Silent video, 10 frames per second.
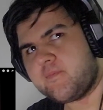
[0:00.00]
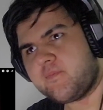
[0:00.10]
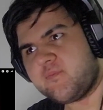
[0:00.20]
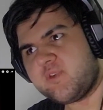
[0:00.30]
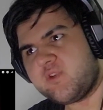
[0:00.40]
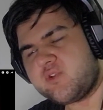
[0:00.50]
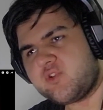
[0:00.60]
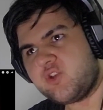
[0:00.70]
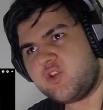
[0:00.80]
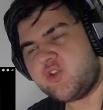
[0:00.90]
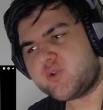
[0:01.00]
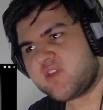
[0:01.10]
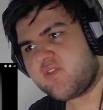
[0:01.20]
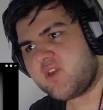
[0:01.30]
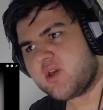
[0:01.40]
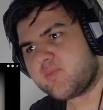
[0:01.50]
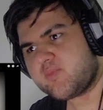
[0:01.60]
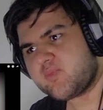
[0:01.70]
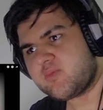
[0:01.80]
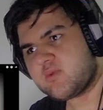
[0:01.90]
You're giving up.
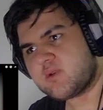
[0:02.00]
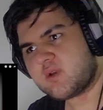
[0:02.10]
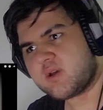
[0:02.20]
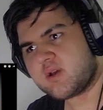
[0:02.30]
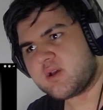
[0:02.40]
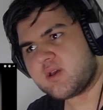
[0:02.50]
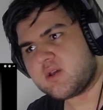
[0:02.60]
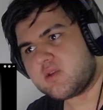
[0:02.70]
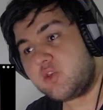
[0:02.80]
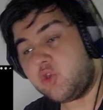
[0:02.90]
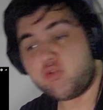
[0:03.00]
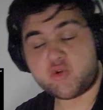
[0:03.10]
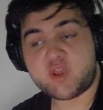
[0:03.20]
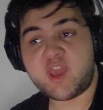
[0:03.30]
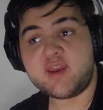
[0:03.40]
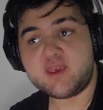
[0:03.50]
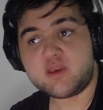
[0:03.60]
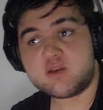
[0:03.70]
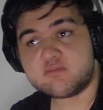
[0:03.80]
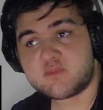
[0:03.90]
You're
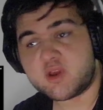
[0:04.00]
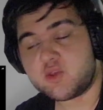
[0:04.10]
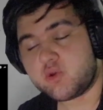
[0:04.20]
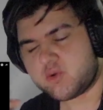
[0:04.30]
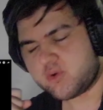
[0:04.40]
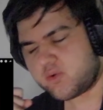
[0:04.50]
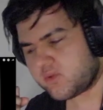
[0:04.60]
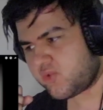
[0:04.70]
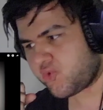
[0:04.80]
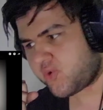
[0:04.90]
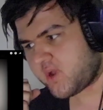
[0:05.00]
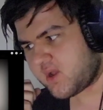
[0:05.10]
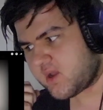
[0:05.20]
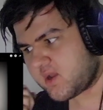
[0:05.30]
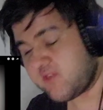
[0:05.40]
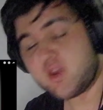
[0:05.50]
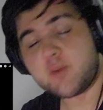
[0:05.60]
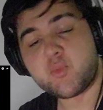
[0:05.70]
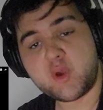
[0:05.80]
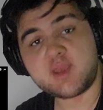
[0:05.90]
gaining. You're giving
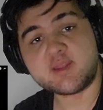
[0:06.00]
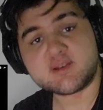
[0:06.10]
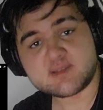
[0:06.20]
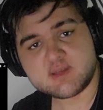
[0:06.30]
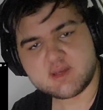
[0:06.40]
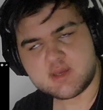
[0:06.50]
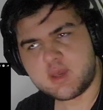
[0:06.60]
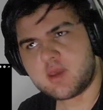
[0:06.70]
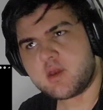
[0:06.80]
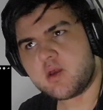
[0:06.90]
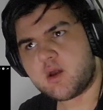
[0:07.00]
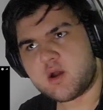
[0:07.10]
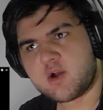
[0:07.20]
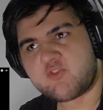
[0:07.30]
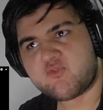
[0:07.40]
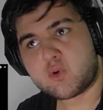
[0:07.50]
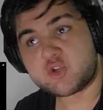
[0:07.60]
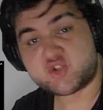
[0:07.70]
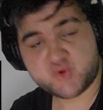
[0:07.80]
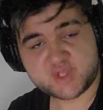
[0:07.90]
up weakness for
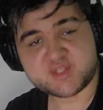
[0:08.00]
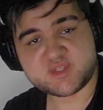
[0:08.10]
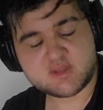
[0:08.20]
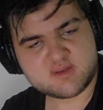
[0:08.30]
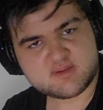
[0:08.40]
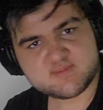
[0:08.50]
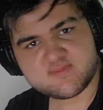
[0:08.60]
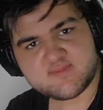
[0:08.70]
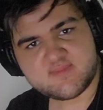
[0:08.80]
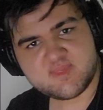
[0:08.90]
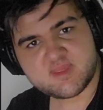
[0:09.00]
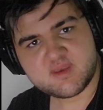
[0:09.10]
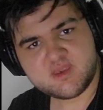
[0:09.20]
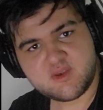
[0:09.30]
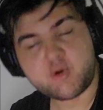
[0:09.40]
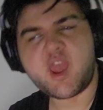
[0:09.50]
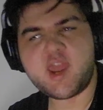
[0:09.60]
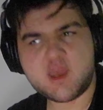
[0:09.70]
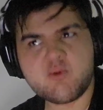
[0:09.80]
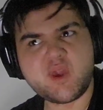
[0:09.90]
trust. You're
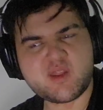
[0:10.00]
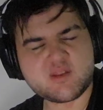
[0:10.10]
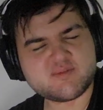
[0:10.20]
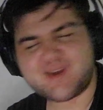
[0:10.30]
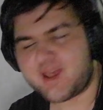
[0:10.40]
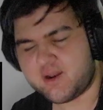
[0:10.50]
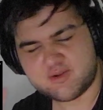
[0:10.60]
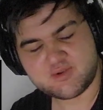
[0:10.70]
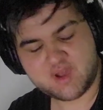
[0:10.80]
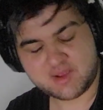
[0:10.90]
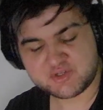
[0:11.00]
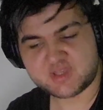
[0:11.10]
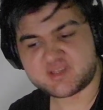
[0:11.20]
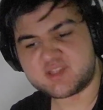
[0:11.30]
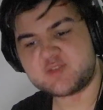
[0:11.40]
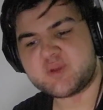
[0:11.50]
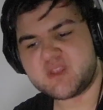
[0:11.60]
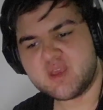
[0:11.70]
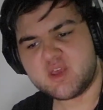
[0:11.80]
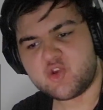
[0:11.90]
gaining weakness. I don't know how should I say this, but
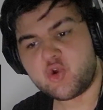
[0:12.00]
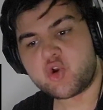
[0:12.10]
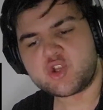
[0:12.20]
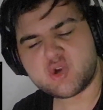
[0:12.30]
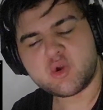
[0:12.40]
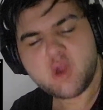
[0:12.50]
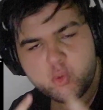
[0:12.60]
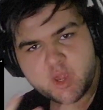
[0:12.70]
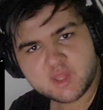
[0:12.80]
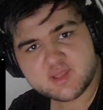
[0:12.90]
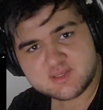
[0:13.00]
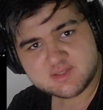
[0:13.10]
you're not showing your weakness